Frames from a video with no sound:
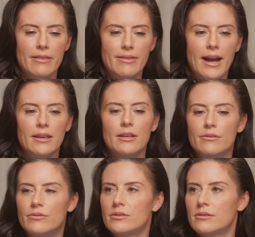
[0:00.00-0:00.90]
that
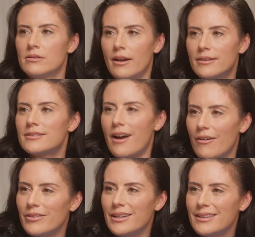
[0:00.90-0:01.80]
gives us
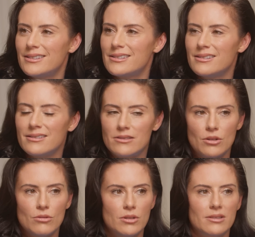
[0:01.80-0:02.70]
confidence
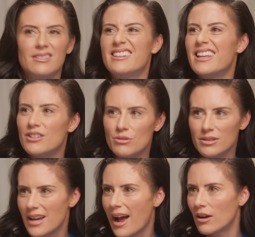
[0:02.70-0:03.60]
to just get into
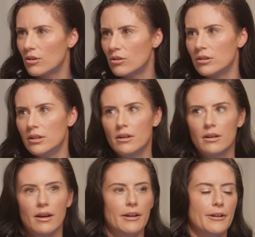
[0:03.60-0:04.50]
a tackle,
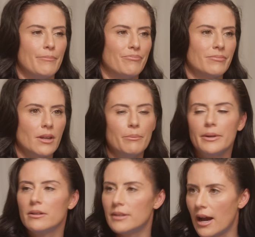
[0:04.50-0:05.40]
um,
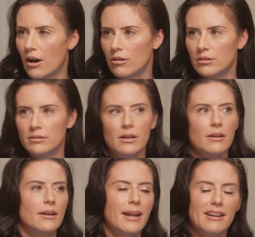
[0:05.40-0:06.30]
build out,
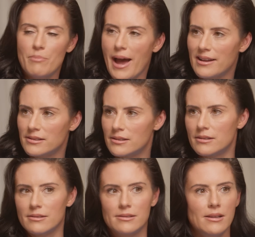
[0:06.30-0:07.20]
connect
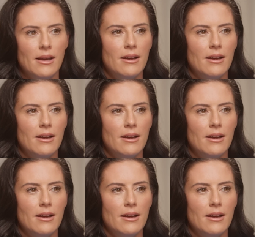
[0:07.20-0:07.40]
passes,